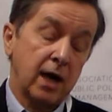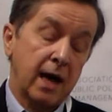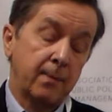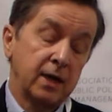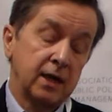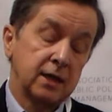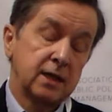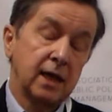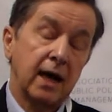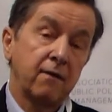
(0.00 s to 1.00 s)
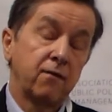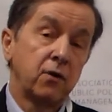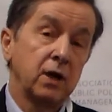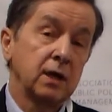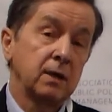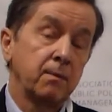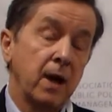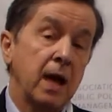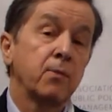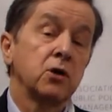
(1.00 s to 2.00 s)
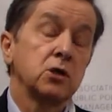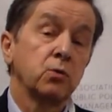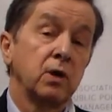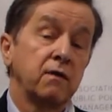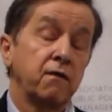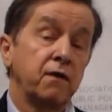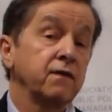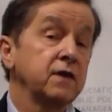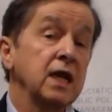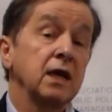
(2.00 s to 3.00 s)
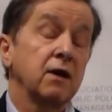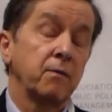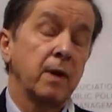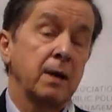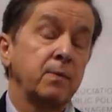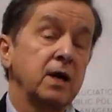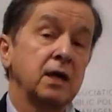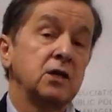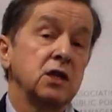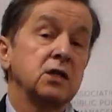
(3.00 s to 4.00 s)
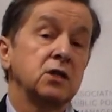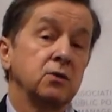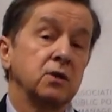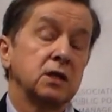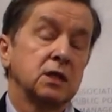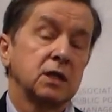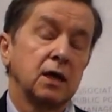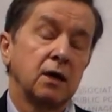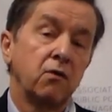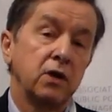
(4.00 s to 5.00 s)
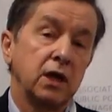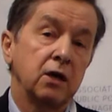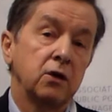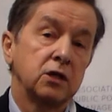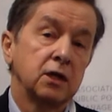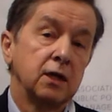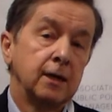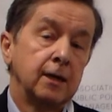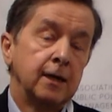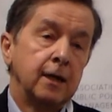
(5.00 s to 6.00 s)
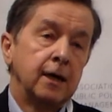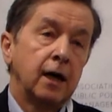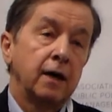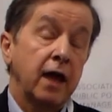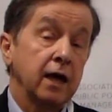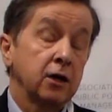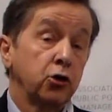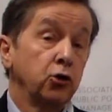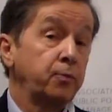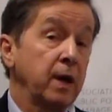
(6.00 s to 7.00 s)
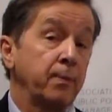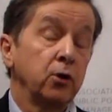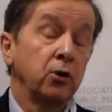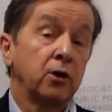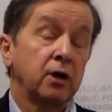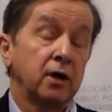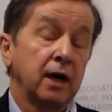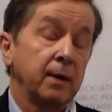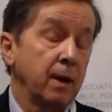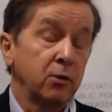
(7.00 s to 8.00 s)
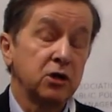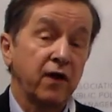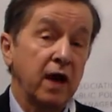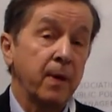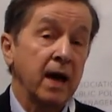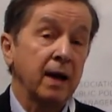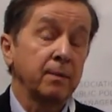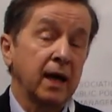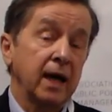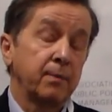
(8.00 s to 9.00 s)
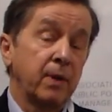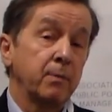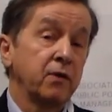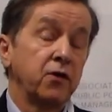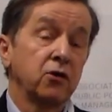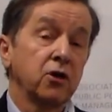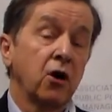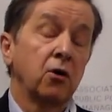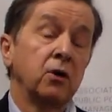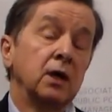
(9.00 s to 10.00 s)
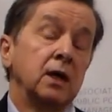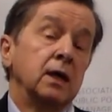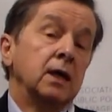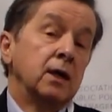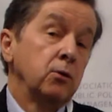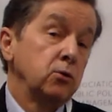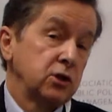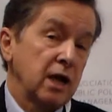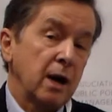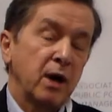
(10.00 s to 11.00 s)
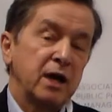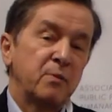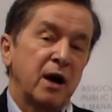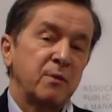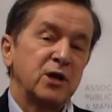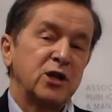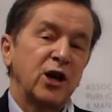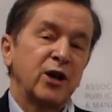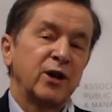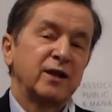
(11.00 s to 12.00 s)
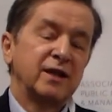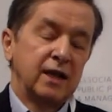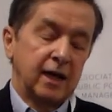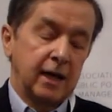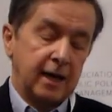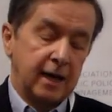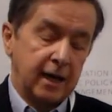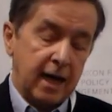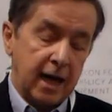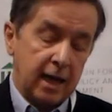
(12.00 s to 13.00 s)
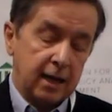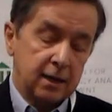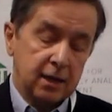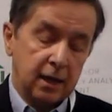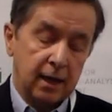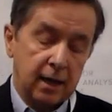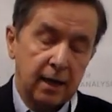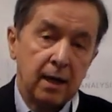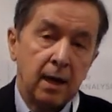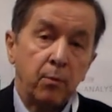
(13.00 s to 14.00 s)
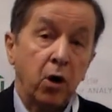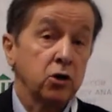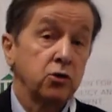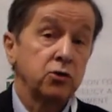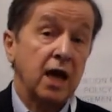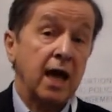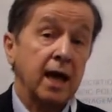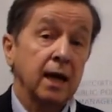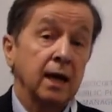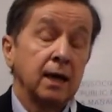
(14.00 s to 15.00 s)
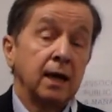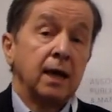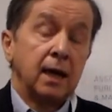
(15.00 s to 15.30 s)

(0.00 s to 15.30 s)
what happened, is that I've written papers with 15 of my PhD students over the years. They include people who are members of APPAM, like Bob Bafilko, who's now my department chair, and Peng Zhu Zhang